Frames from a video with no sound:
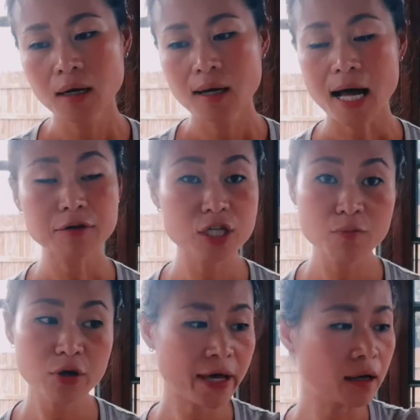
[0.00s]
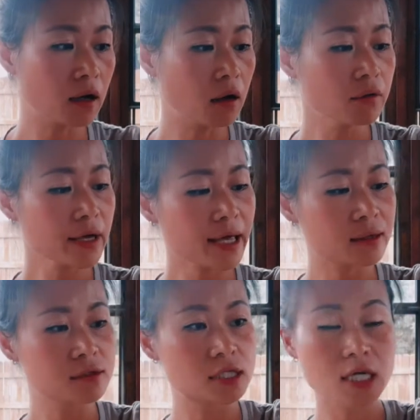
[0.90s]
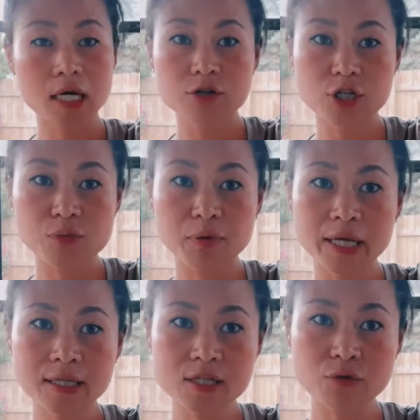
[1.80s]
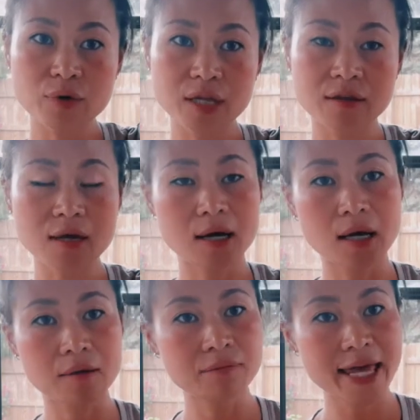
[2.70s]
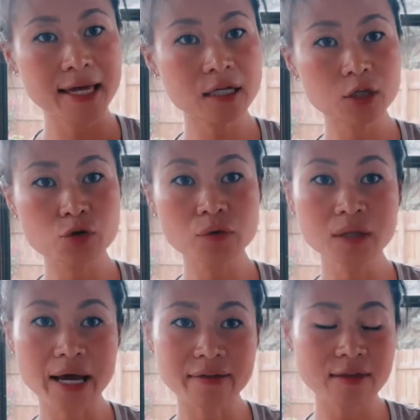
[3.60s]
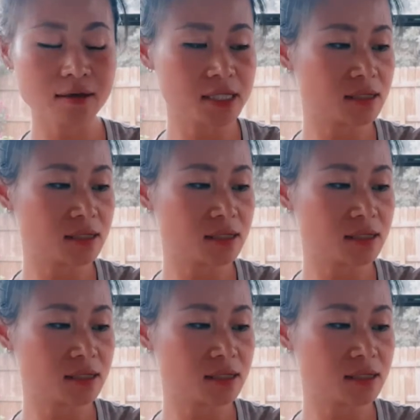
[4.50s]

how deep you can go, and just plant with a handy tool like this.